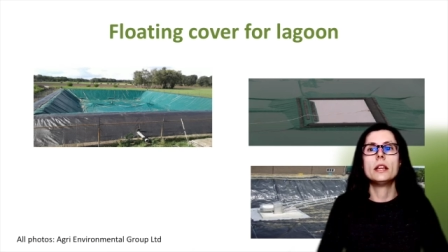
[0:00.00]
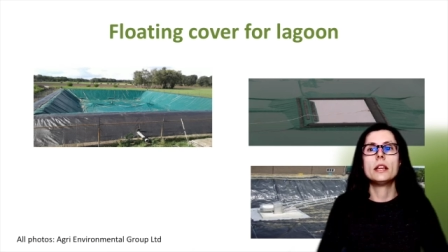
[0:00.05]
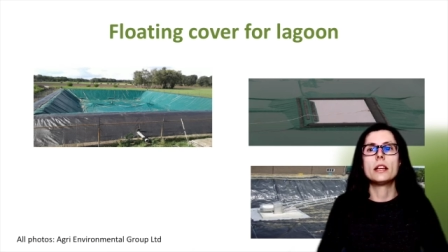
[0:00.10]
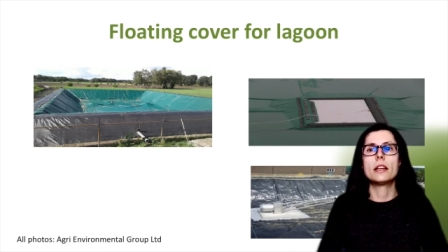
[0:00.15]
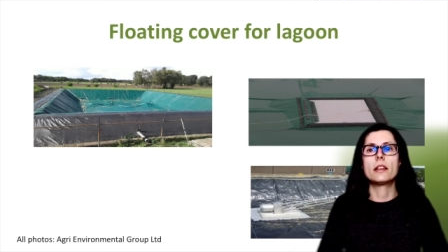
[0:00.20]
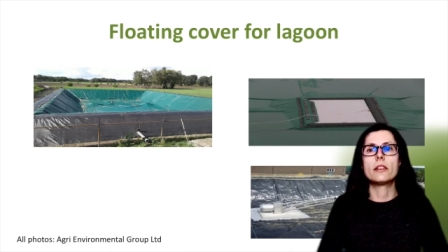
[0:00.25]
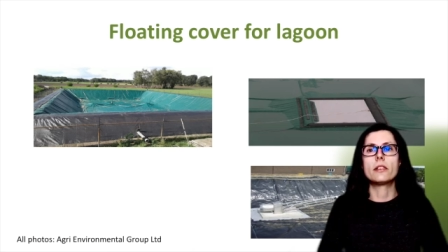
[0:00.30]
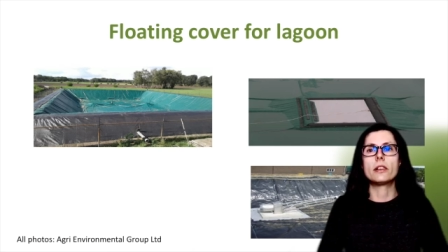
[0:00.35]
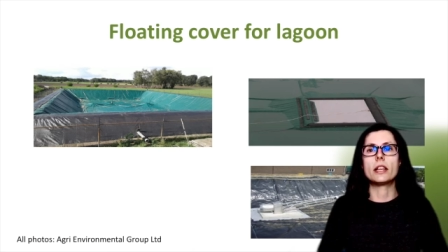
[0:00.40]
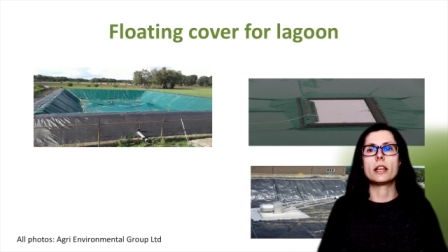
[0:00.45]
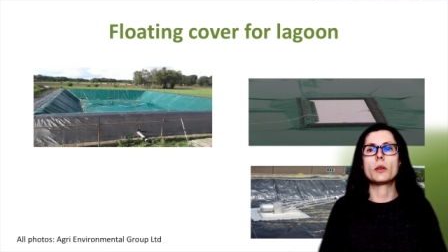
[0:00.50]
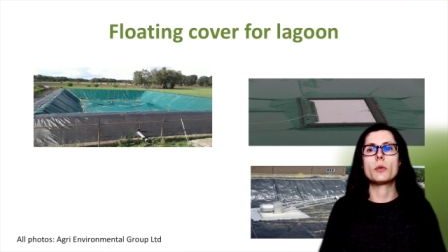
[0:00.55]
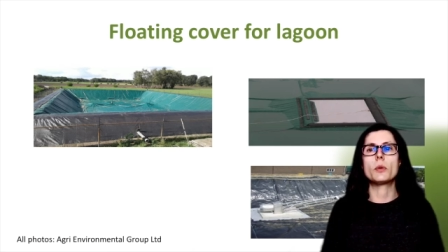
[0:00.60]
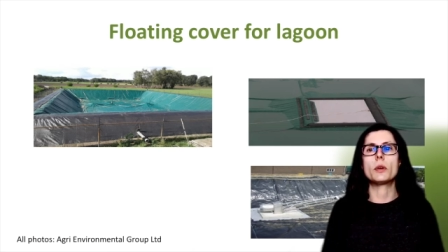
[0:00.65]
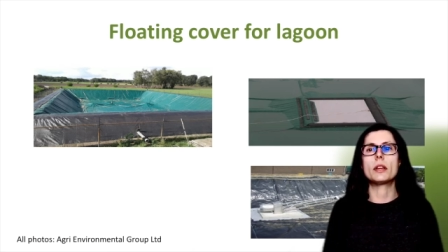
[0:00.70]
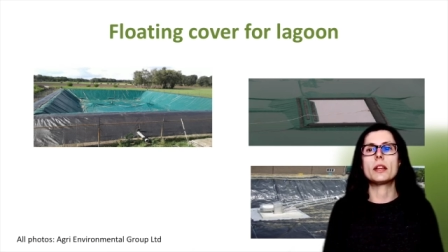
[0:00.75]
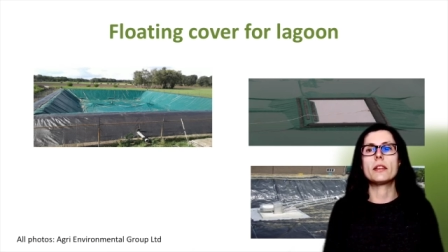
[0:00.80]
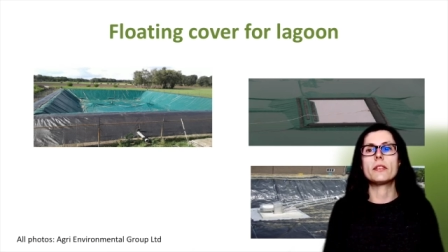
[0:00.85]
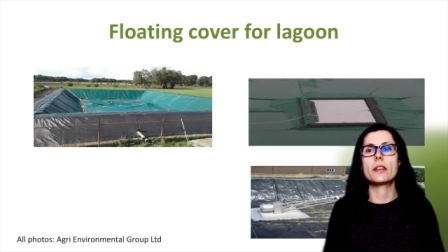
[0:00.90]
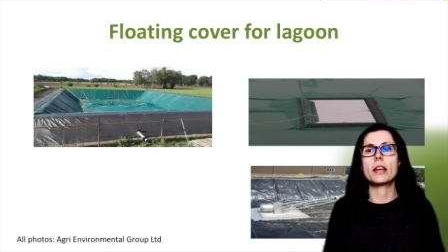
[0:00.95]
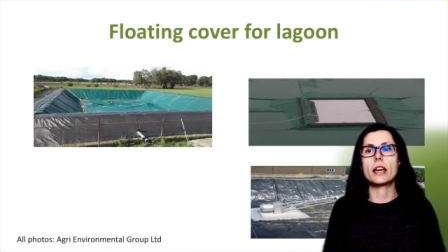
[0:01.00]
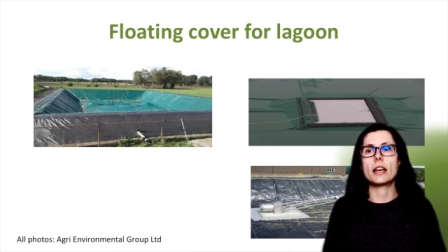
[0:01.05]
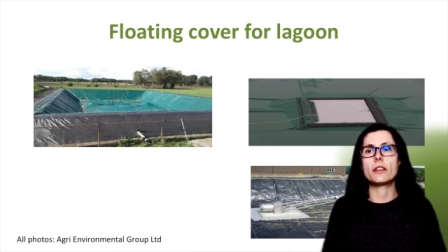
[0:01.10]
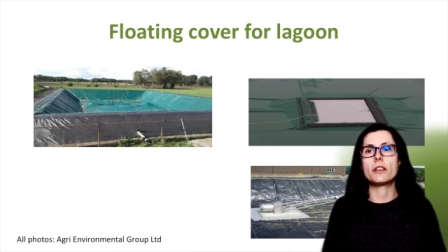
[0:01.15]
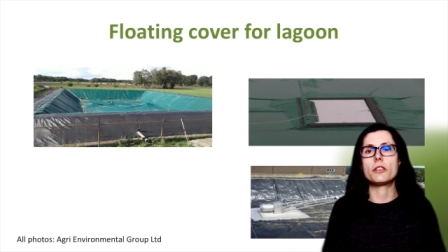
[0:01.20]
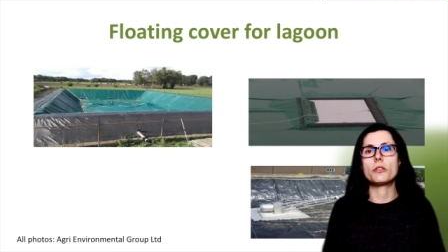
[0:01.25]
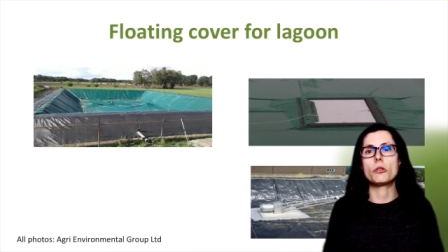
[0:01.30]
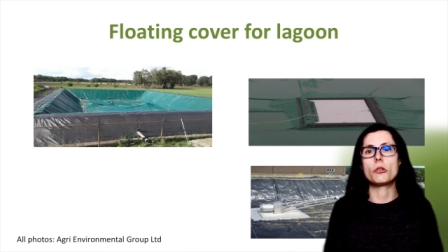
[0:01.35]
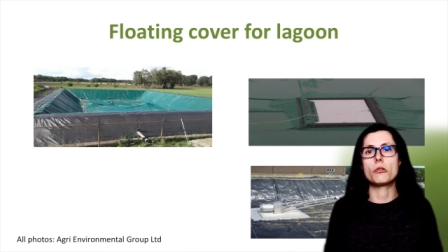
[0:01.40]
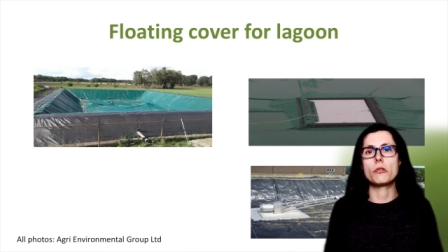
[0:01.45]
as liquid is
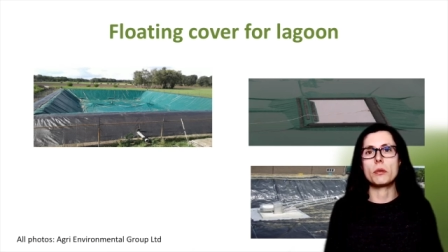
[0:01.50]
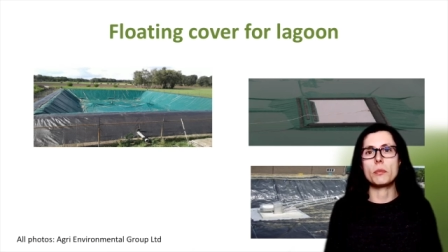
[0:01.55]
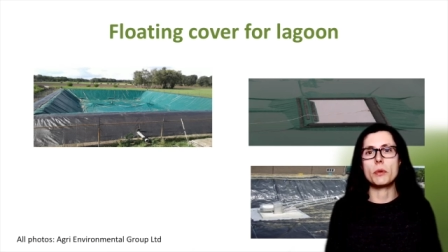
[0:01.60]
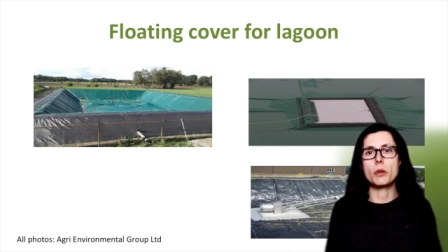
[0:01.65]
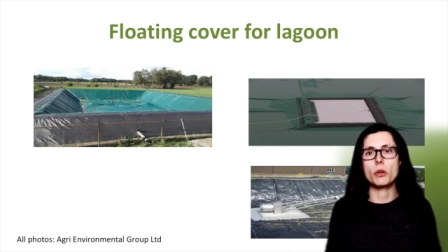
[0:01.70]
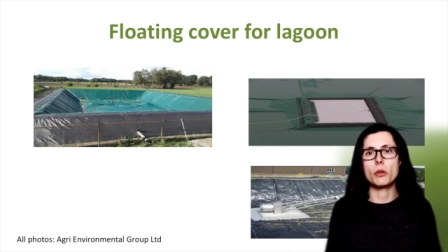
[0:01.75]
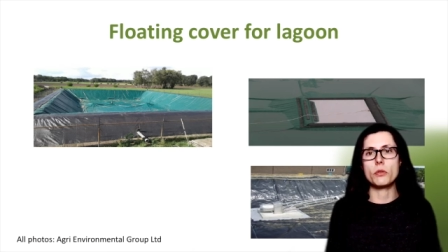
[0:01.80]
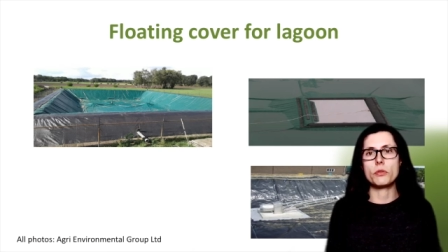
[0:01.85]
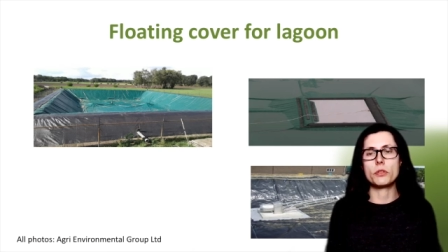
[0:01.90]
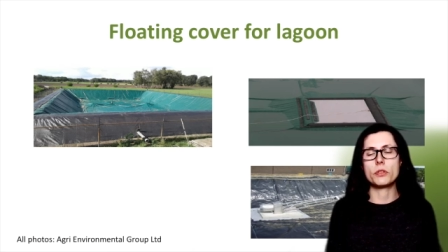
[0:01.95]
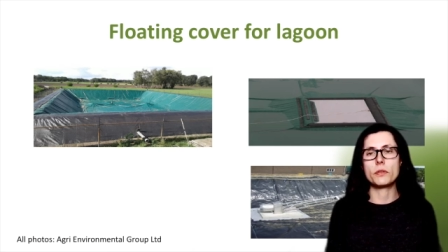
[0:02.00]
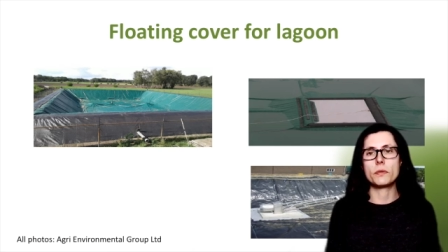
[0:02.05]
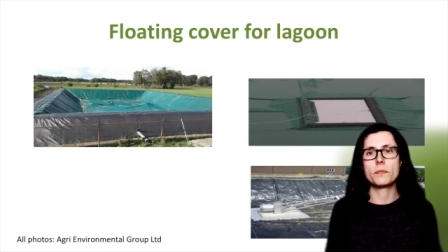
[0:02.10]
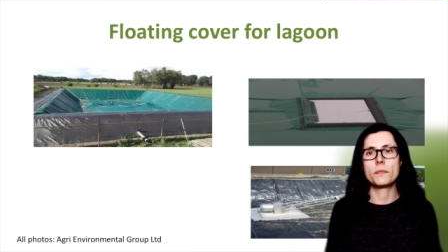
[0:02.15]
added or removed.